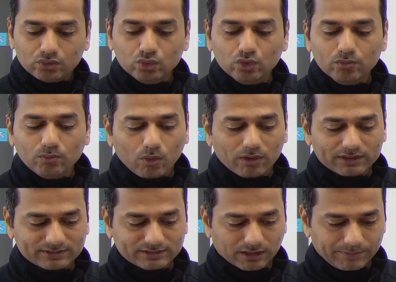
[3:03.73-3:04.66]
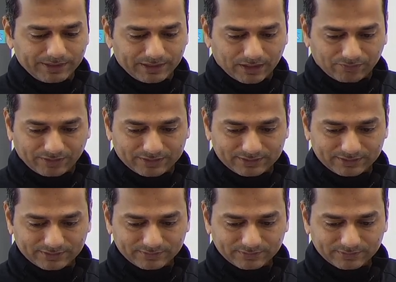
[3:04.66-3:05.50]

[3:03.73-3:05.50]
two more sub interface.